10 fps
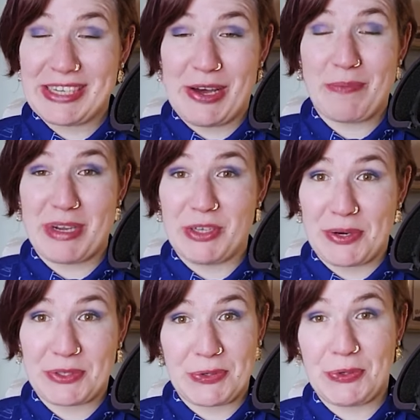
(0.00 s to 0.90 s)
on my
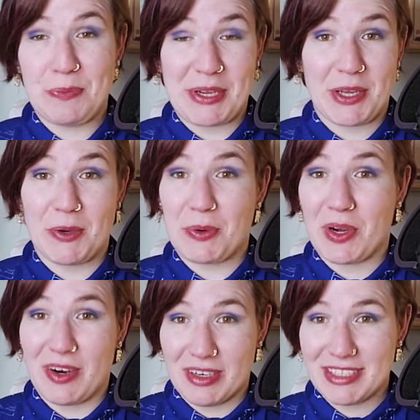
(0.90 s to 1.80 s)
Doctor Who bingo
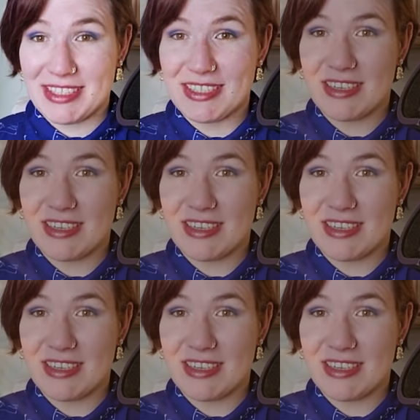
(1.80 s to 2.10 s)
card.